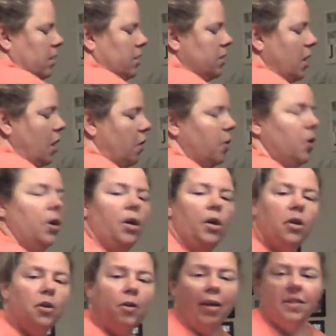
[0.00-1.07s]
So
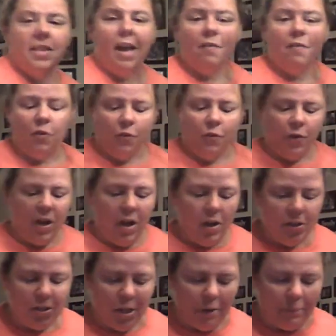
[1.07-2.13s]
you get that for free
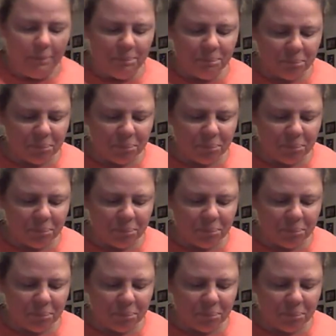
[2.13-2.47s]
also.